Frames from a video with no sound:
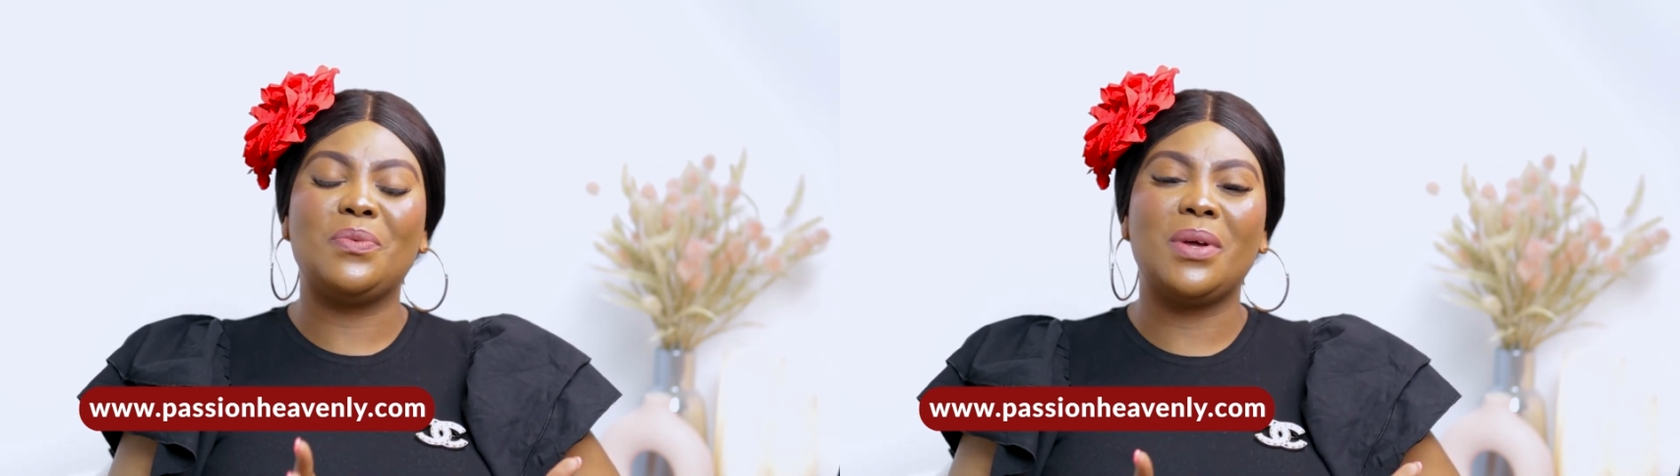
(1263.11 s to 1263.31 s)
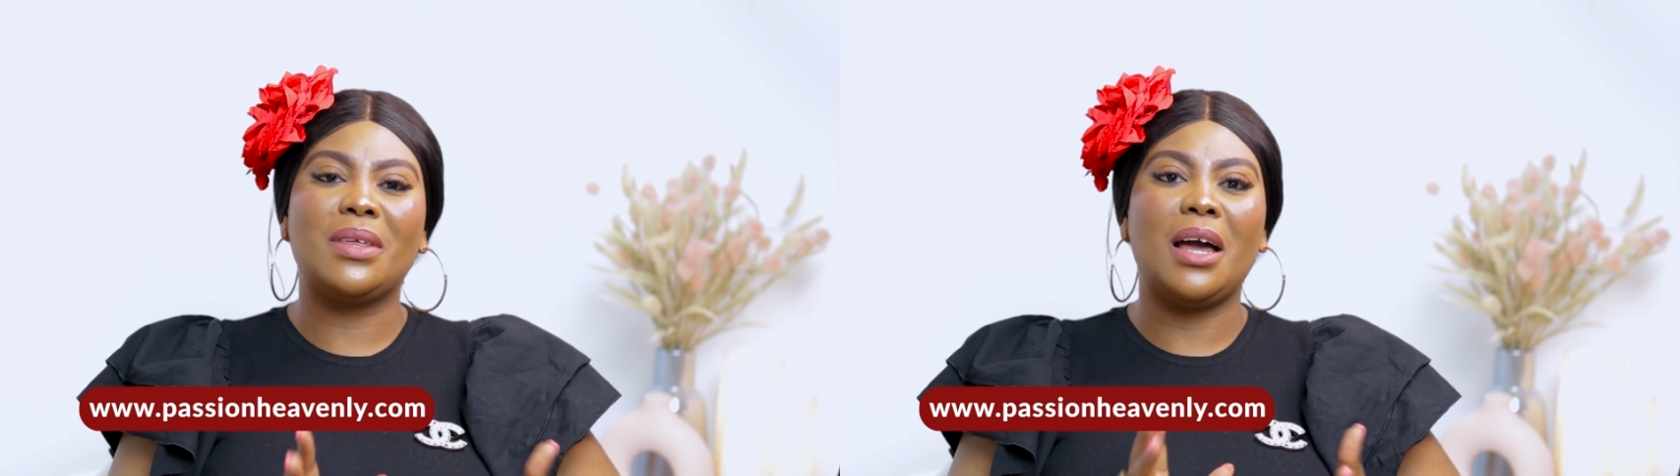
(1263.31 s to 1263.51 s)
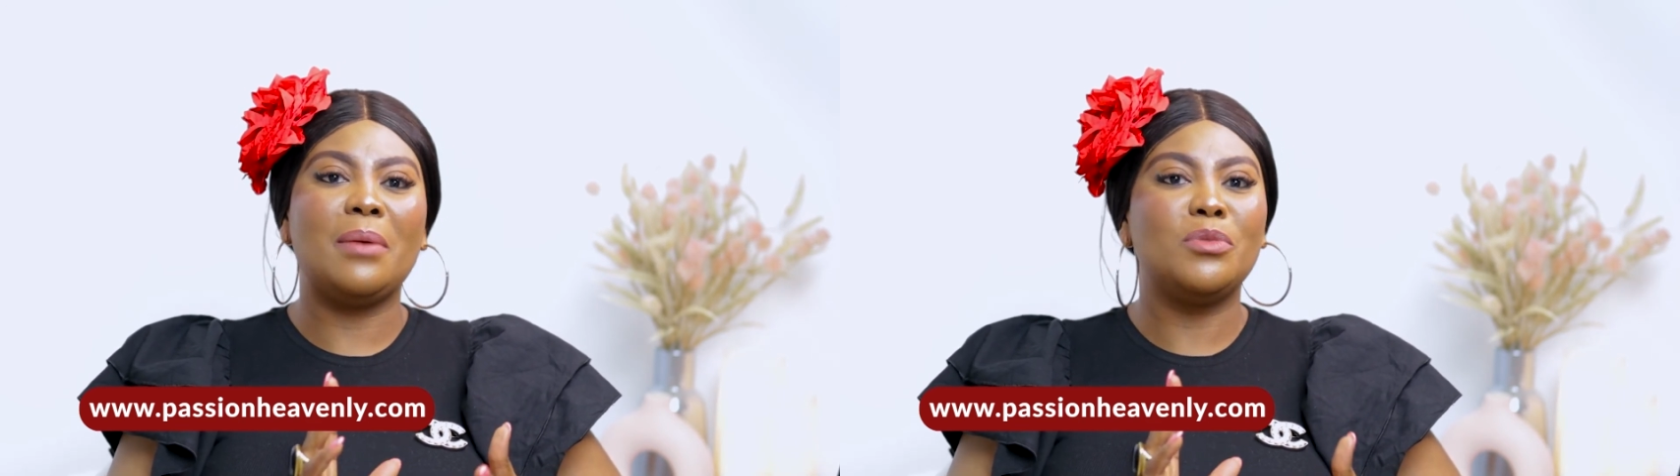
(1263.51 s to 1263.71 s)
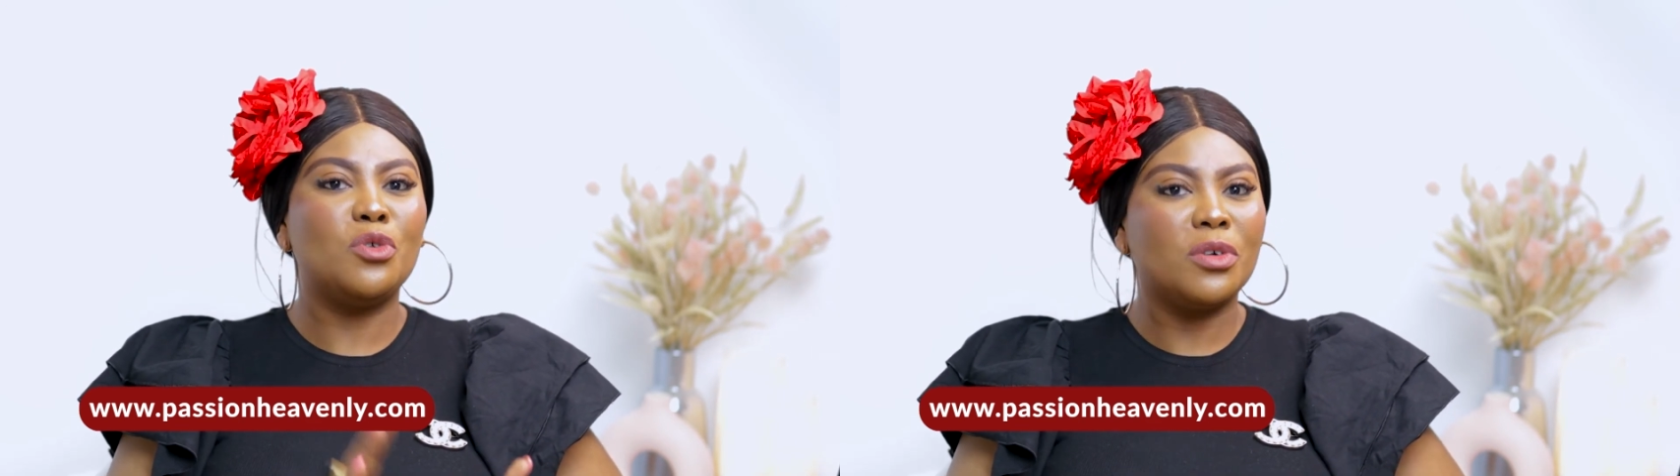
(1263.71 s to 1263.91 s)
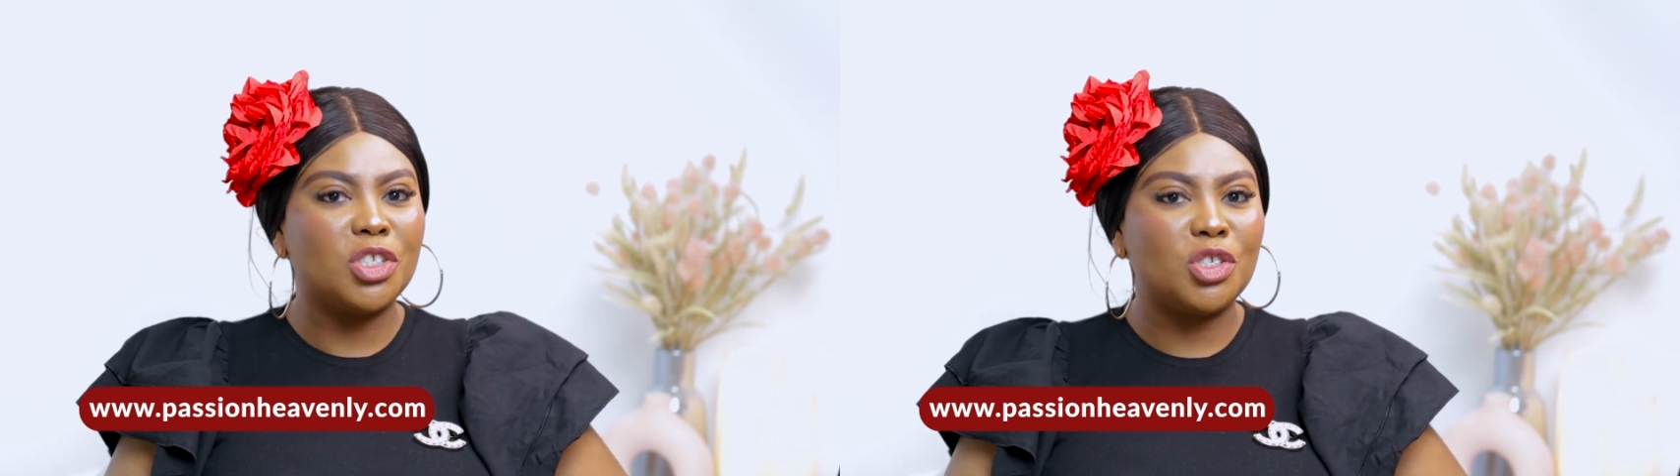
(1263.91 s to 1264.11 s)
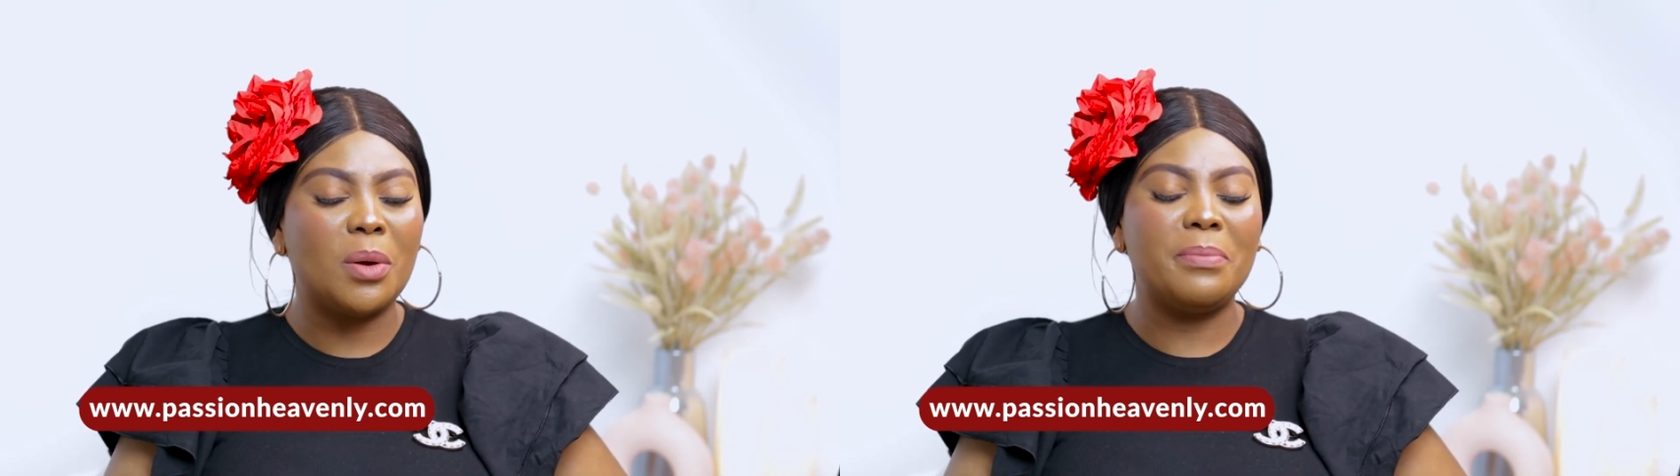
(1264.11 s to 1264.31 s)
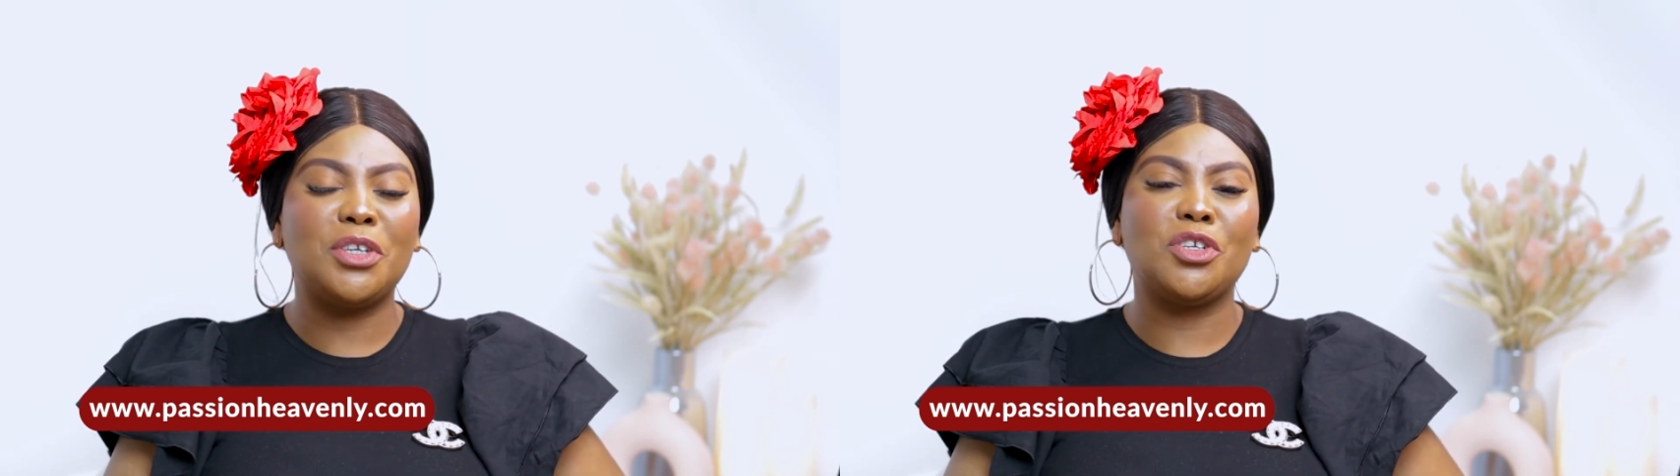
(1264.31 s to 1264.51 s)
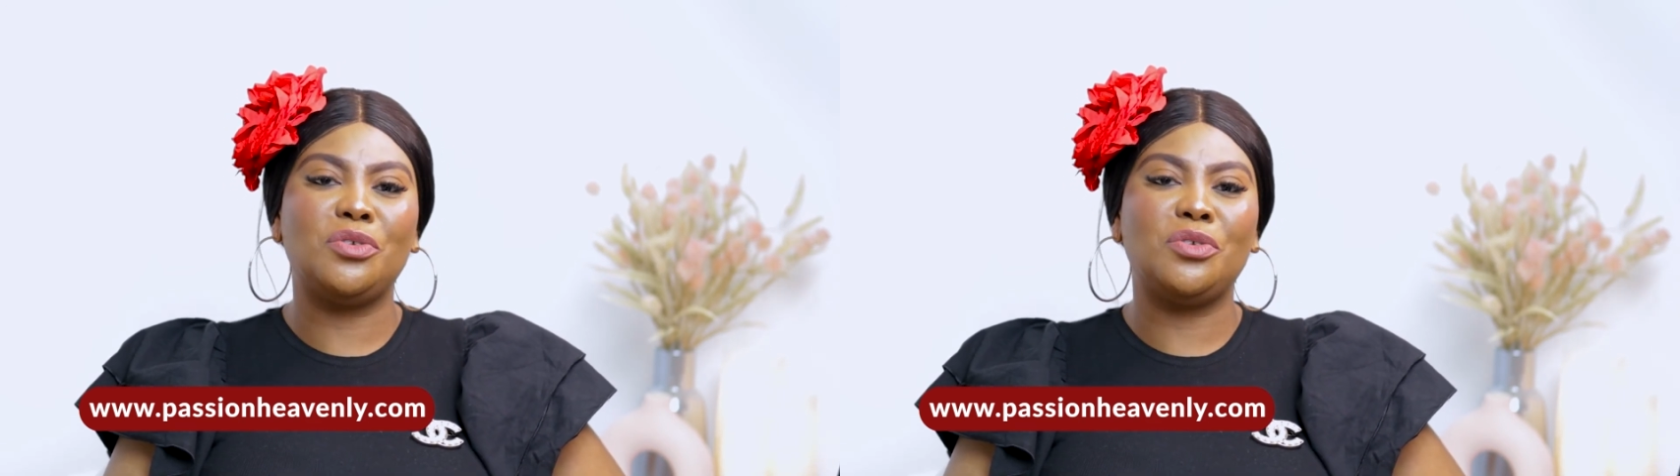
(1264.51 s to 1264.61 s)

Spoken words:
with Nordstrom. Make sure